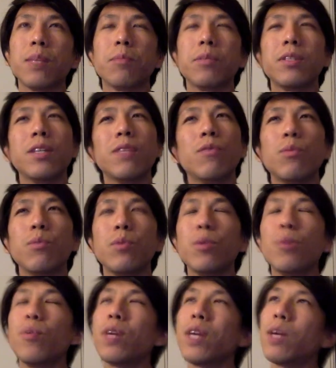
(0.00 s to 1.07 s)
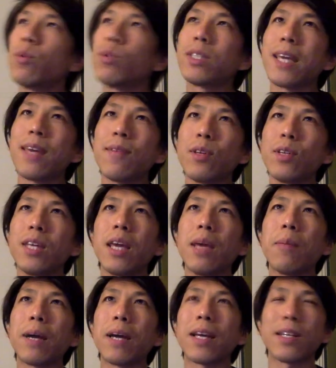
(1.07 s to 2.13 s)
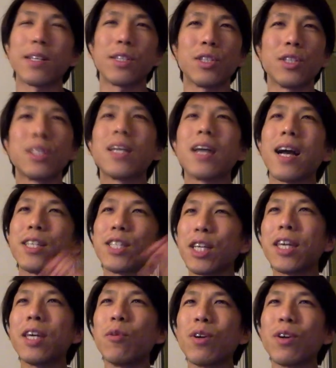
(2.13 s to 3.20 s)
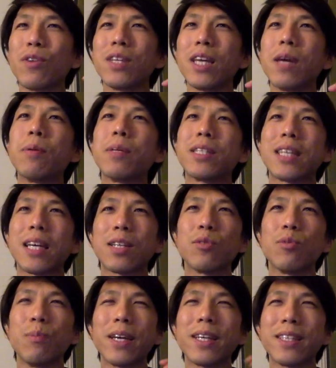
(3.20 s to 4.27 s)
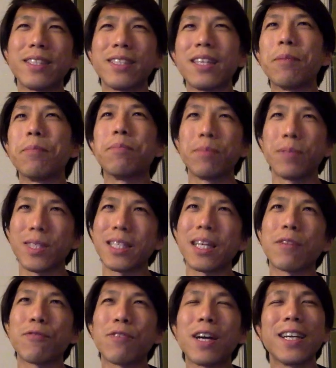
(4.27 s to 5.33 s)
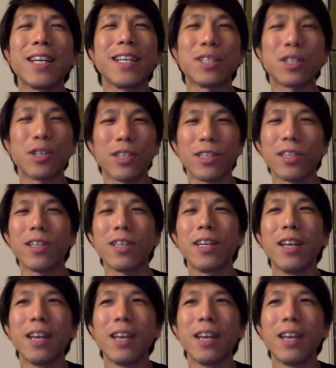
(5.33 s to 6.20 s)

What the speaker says: but Dobuki would save the day by just hijacking one of them and start to make them start fighting each other,